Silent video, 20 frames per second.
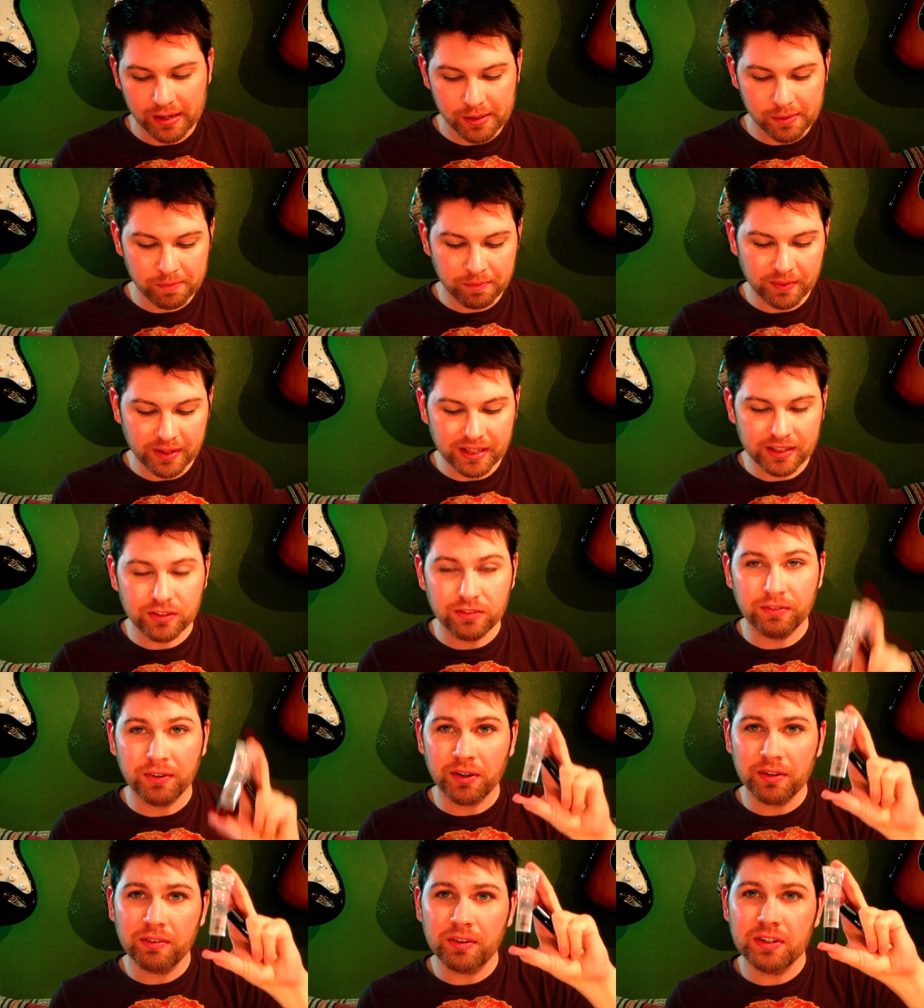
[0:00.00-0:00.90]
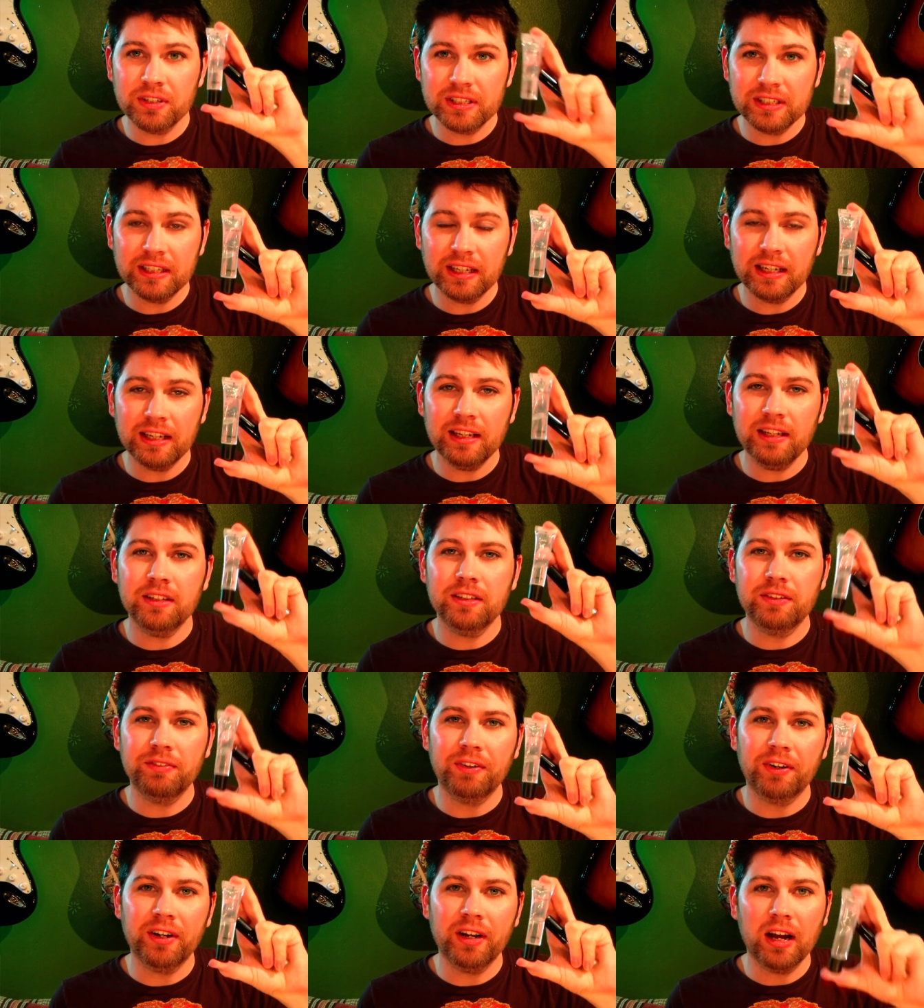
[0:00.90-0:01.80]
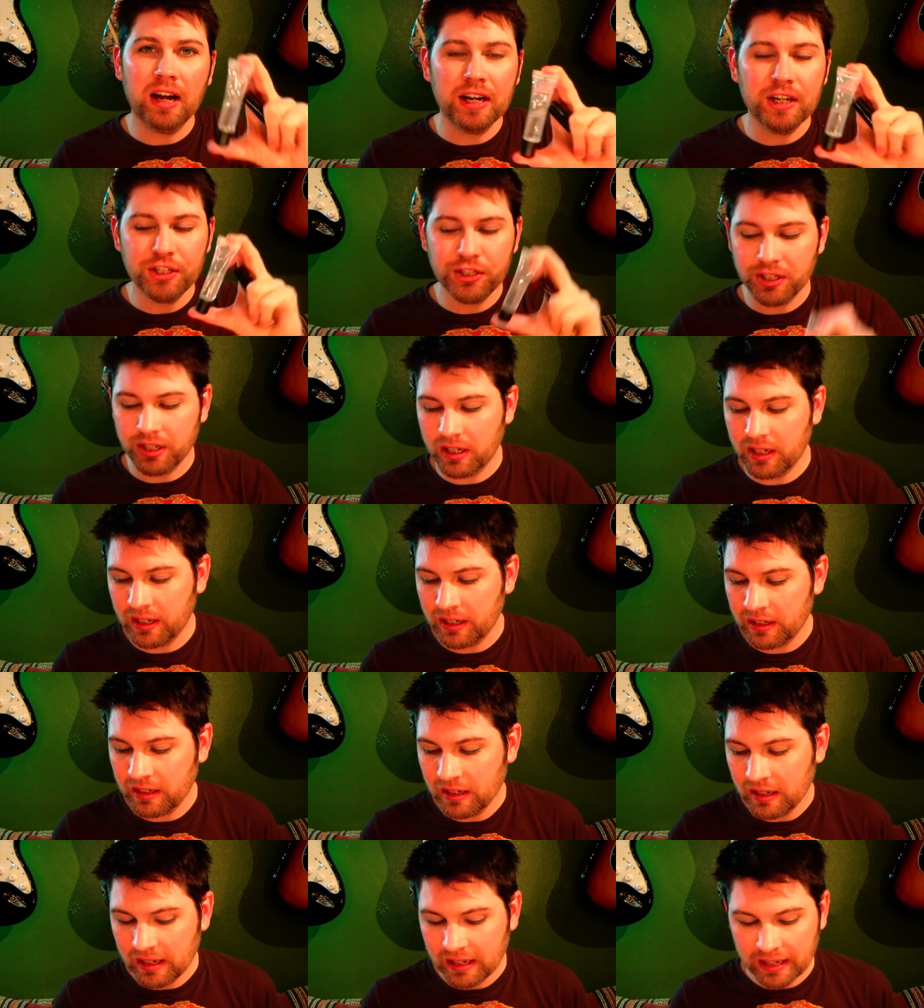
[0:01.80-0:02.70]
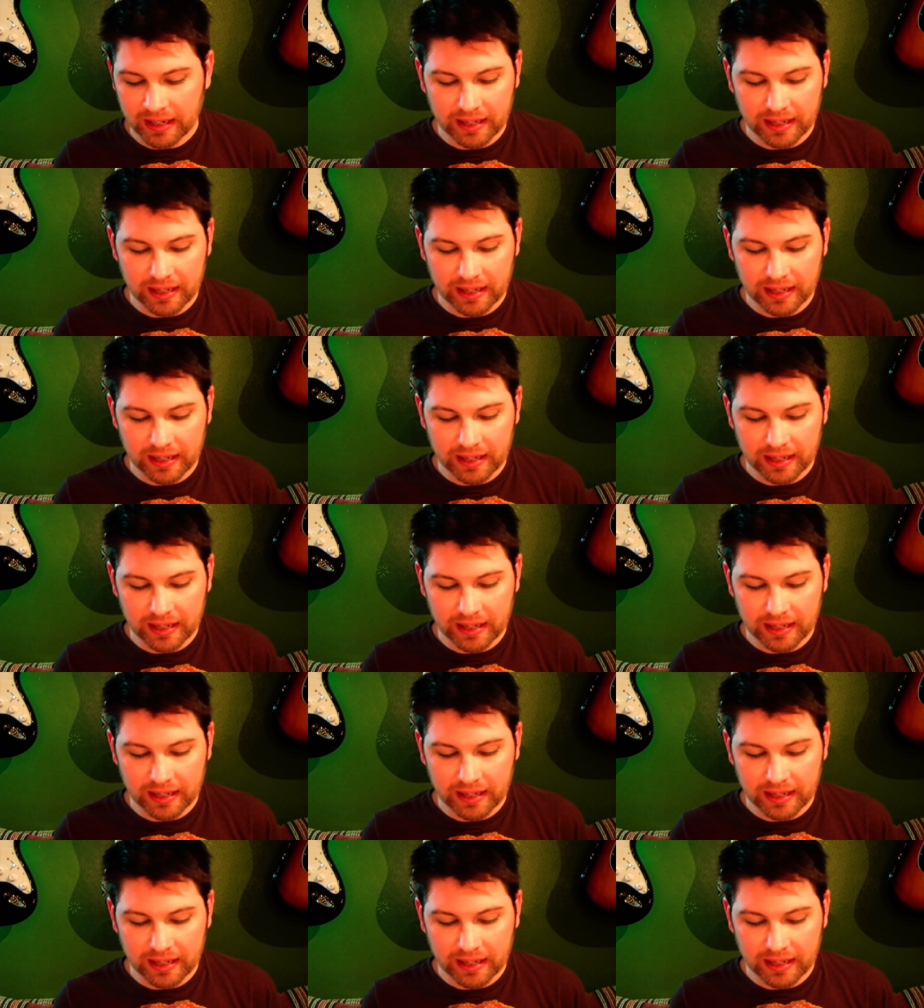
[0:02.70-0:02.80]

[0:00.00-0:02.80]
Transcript: Um, it's very, very sticky. It's very high shine.